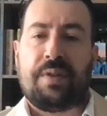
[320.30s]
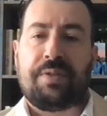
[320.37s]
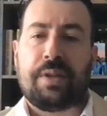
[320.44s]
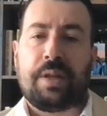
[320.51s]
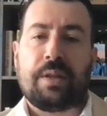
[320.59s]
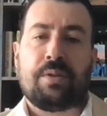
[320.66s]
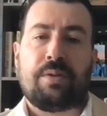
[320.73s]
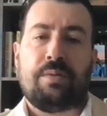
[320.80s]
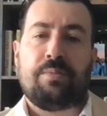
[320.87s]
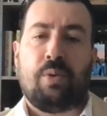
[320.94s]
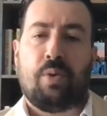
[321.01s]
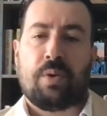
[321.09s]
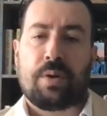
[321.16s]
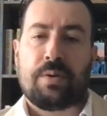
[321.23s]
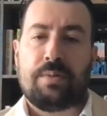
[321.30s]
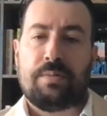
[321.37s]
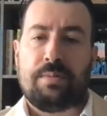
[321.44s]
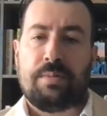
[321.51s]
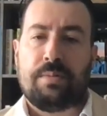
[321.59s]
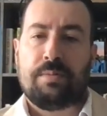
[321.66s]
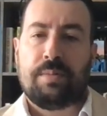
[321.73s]
definitely learn more.
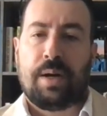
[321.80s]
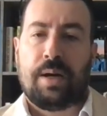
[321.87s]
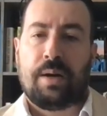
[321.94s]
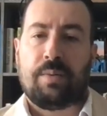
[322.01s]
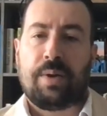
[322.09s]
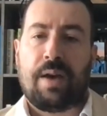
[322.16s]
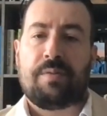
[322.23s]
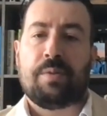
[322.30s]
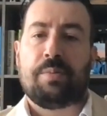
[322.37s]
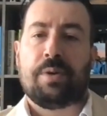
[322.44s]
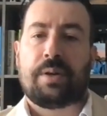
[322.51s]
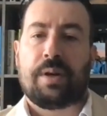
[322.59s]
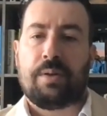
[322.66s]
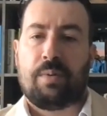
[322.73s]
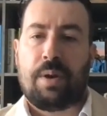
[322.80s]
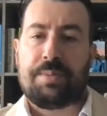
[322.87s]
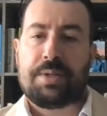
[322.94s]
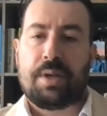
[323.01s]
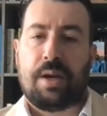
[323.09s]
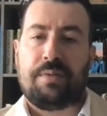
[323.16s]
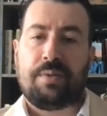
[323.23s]
We have the book on the
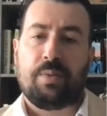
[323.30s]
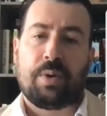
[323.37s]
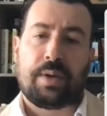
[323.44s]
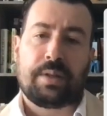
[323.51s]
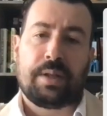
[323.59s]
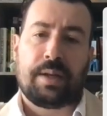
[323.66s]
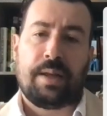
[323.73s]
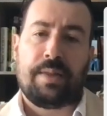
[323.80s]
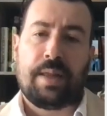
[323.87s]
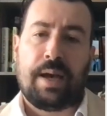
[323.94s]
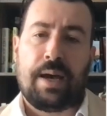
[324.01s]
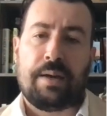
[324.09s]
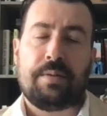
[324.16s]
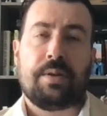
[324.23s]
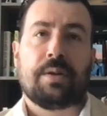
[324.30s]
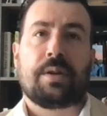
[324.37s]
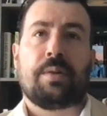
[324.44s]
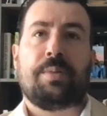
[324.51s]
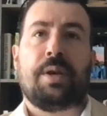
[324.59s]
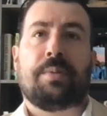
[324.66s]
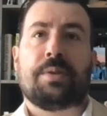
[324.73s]
website. If you want to click on that, you're
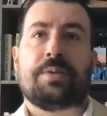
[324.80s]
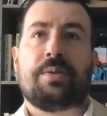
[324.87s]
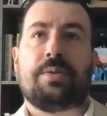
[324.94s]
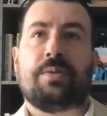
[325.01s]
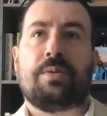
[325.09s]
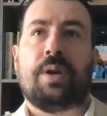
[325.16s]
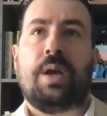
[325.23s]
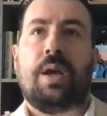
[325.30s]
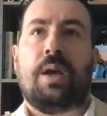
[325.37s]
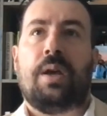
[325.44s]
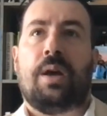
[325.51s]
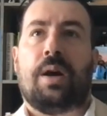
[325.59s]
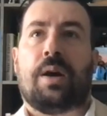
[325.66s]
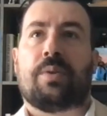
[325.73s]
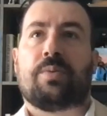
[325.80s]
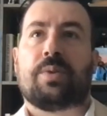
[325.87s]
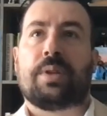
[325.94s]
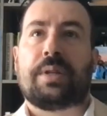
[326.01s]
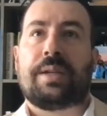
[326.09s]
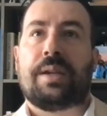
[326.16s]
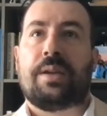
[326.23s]
going to be able to
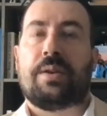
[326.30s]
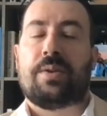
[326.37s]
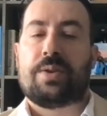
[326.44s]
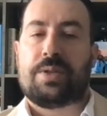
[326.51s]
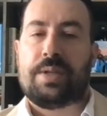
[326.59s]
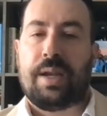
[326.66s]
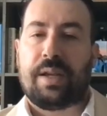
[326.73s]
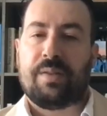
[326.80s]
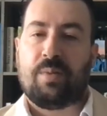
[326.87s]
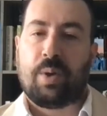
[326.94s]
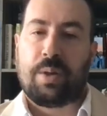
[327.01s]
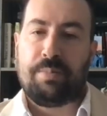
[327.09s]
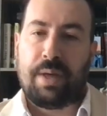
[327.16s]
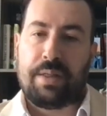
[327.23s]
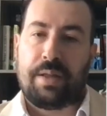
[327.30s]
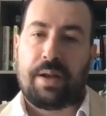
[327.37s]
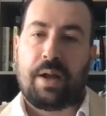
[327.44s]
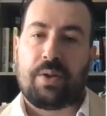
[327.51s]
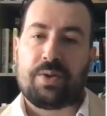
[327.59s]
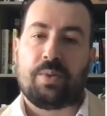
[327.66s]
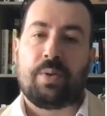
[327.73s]
really get an understanding of what
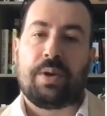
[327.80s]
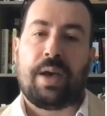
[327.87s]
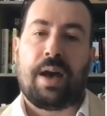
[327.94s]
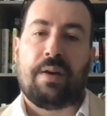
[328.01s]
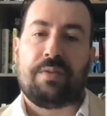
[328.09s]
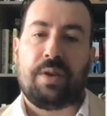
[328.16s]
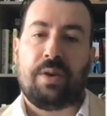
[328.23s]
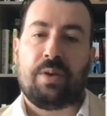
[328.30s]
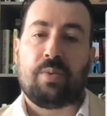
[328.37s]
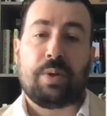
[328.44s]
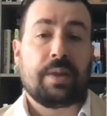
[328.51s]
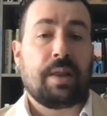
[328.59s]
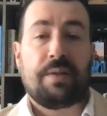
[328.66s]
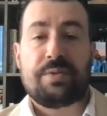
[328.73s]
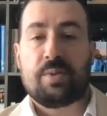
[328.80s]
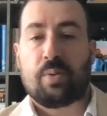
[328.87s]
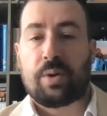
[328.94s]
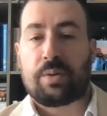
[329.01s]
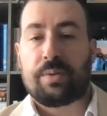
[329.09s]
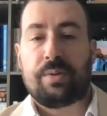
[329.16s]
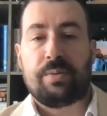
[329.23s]
methodology we have here. We'd love to
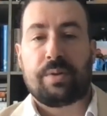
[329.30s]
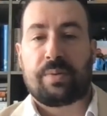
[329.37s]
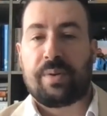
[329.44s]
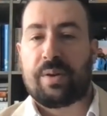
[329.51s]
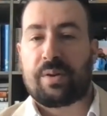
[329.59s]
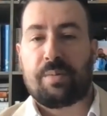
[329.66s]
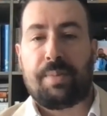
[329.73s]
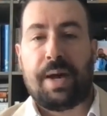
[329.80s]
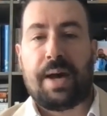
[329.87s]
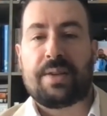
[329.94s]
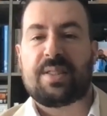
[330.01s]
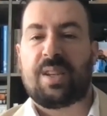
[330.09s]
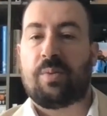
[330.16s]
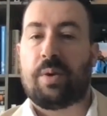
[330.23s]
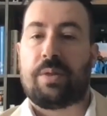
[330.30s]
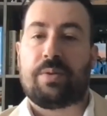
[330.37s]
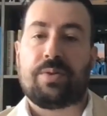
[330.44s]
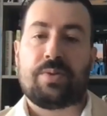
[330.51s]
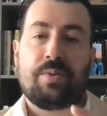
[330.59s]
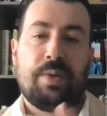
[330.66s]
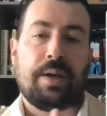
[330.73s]
work with you in a greater capacity, whether
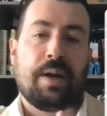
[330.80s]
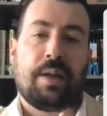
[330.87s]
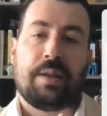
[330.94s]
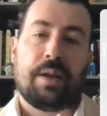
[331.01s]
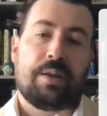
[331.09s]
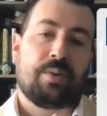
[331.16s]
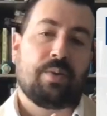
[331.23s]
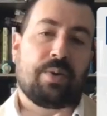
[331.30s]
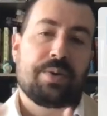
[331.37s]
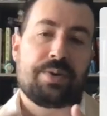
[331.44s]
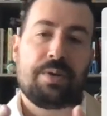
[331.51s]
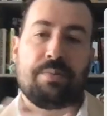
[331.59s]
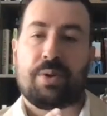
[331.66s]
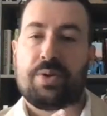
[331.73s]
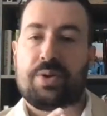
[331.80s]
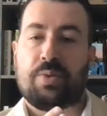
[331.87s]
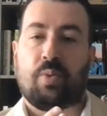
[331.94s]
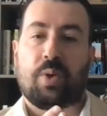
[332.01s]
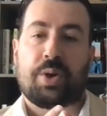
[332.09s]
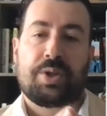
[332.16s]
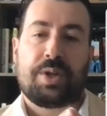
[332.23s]
it's through the online course,
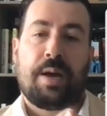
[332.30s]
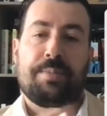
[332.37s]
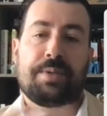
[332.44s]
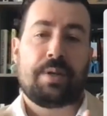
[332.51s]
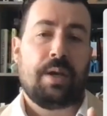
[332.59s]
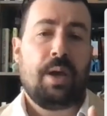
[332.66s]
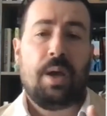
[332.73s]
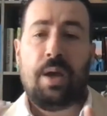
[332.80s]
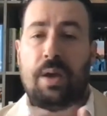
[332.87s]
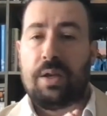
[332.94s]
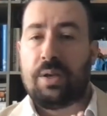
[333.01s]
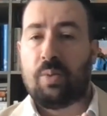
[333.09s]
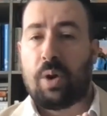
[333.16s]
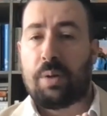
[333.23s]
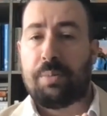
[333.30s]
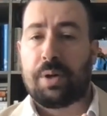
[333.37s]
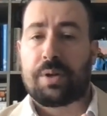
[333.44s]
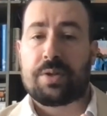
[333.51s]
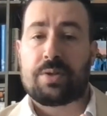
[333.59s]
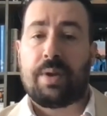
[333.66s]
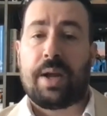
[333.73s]
in-person workshops. You want to
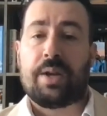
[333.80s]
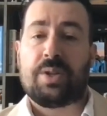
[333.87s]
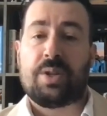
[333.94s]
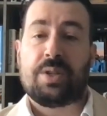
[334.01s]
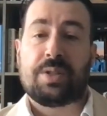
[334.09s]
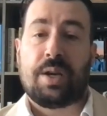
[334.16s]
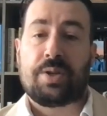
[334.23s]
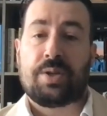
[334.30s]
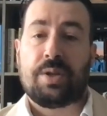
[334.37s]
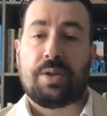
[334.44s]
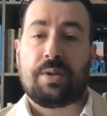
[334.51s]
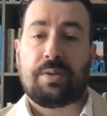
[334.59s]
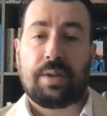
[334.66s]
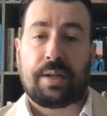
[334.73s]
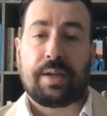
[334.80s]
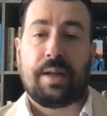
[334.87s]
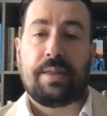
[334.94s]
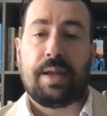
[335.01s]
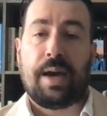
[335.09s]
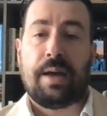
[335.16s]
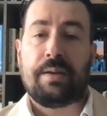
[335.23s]
book a strategy session, click
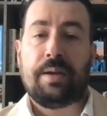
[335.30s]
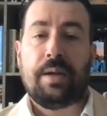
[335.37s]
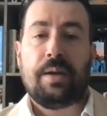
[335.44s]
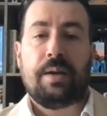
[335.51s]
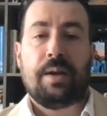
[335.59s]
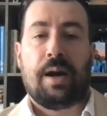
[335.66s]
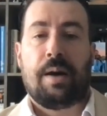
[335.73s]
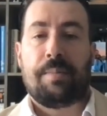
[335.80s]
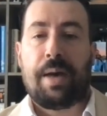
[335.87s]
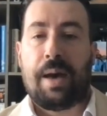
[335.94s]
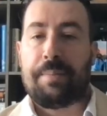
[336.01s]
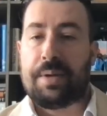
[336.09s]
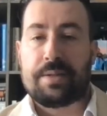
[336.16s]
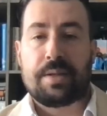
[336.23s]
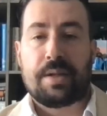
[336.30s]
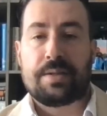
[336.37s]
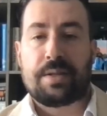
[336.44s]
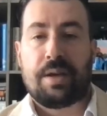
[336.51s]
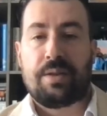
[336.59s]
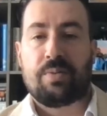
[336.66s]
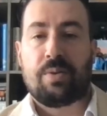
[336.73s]
on that. I'm happy to set
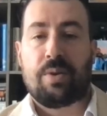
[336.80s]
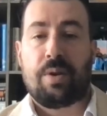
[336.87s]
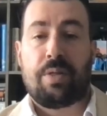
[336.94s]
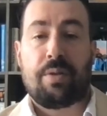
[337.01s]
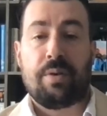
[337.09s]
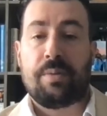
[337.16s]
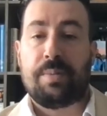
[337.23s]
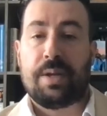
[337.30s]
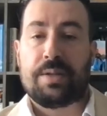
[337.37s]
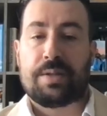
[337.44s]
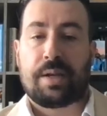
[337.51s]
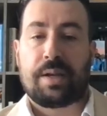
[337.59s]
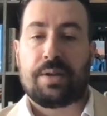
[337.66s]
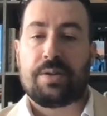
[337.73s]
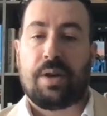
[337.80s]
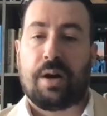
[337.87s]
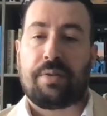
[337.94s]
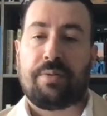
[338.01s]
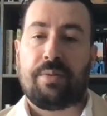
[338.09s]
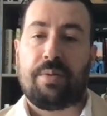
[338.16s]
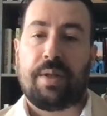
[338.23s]
aside 30 minutes to kind of
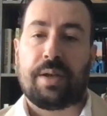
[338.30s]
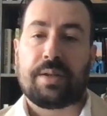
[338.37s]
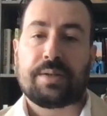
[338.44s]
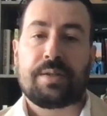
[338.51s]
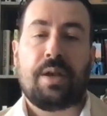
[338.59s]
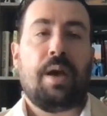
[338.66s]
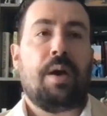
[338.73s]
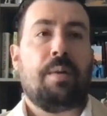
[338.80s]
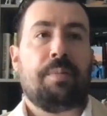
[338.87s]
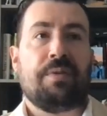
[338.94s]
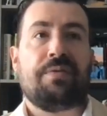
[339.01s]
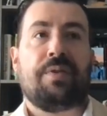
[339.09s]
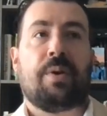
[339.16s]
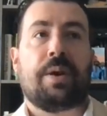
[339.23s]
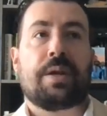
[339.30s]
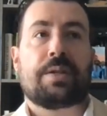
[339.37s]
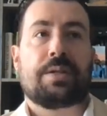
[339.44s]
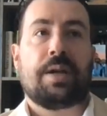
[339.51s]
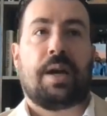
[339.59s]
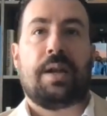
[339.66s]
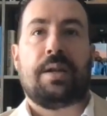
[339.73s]
talk through things, but very
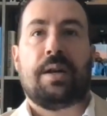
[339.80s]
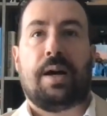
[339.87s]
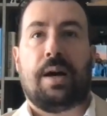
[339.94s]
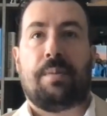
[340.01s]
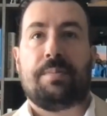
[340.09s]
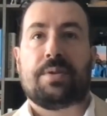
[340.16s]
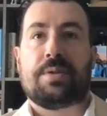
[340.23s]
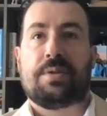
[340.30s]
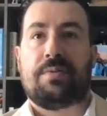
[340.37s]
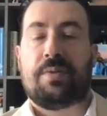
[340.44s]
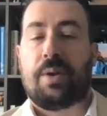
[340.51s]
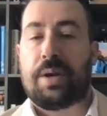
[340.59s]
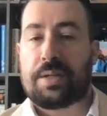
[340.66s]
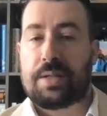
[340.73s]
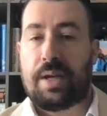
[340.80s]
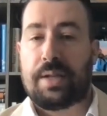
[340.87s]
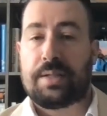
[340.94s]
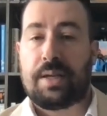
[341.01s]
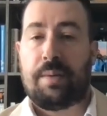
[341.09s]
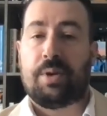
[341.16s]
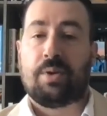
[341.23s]
excited. This is a very
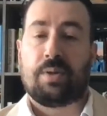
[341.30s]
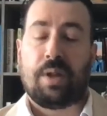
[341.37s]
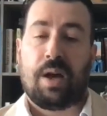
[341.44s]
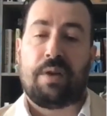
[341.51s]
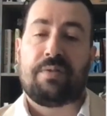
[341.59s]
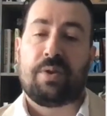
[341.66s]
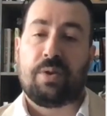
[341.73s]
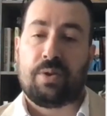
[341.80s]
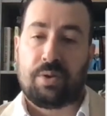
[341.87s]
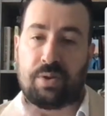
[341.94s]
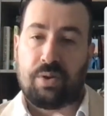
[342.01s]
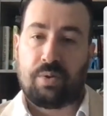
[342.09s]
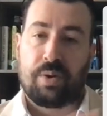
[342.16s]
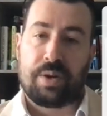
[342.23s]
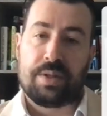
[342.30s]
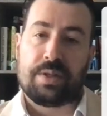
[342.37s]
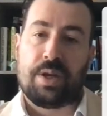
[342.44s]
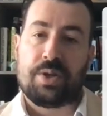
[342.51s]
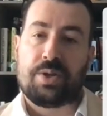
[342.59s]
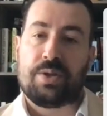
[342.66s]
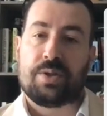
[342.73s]
exciting time in your life or your
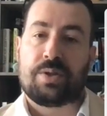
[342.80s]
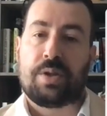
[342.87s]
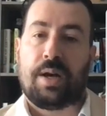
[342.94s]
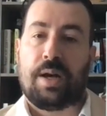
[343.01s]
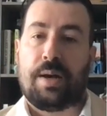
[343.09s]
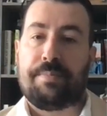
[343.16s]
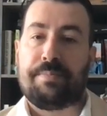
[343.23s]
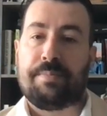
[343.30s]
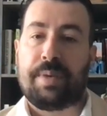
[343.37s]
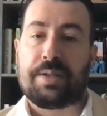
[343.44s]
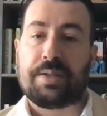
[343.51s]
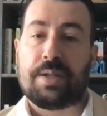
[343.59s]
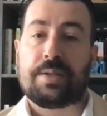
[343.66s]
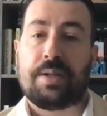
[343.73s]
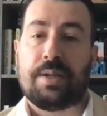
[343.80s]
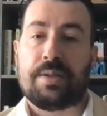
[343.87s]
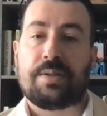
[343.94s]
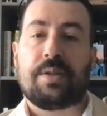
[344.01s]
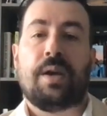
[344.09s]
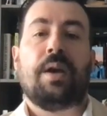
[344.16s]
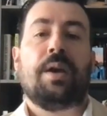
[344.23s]
organization's
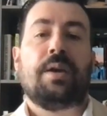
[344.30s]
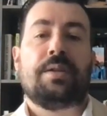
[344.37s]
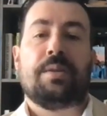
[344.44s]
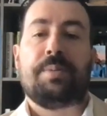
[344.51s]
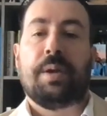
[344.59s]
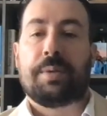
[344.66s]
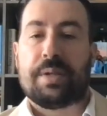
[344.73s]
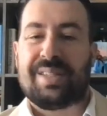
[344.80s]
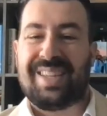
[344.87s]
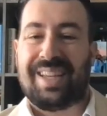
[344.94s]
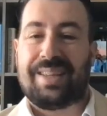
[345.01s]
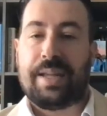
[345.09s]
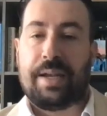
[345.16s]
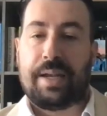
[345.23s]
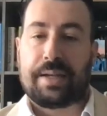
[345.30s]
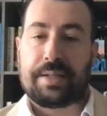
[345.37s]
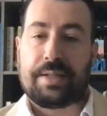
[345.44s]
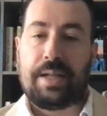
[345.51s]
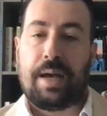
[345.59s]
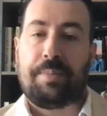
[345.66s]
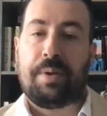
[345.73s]
existence to be able to take that
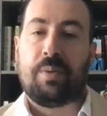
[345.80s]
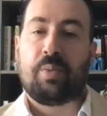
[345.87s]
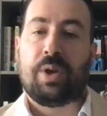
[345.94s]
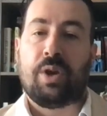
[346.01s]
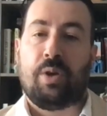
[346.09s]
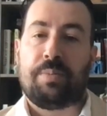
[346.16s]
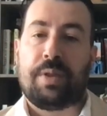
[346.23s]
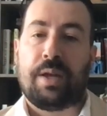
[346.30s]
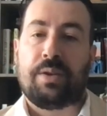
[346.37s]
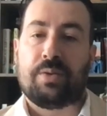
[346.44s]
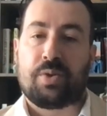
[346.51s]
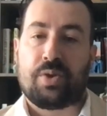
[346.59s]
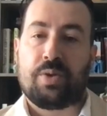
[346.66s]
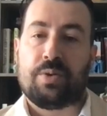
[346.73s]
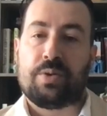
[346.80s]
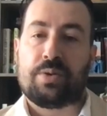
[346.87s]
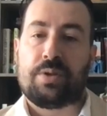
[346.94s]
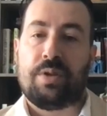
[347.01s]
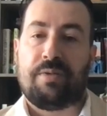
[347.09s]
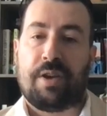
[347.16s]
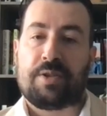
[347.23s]
next step. And we hope that you'll
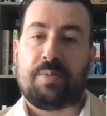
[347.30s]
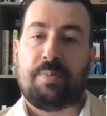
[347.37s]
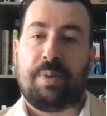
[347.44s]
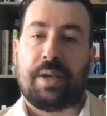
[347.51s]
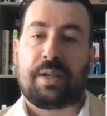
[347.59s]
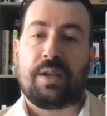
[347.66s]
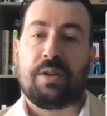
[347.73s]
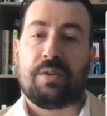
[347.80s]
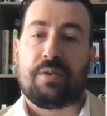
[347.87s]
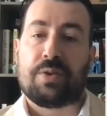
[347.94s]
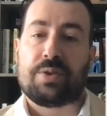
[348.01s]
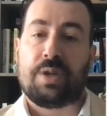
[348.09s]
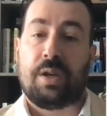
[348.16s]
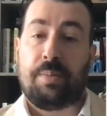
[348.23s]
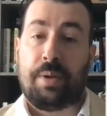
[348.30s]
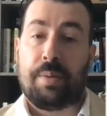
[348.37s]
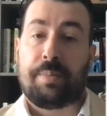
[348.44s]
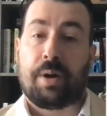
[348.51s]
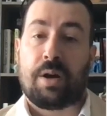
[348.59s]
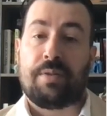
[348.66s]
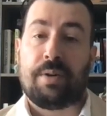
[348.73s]
choose Investment Banking University to be a
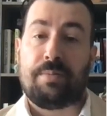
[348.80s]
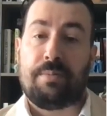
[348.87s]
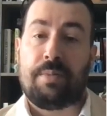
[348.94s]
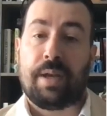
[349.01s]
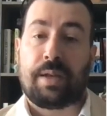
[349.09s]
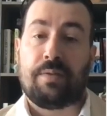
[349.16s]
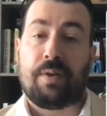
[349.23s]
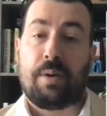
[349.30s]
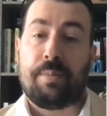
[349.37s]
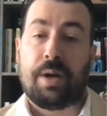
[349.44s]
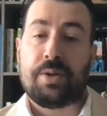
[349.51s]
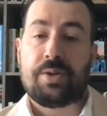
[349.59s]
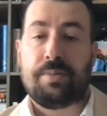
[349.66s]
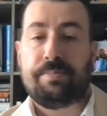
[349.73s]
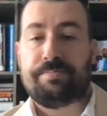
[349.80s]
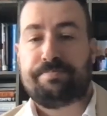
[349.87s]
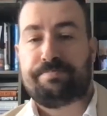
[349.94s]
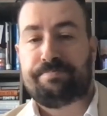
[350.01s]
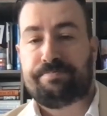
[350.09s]
part of it. Thank you very much.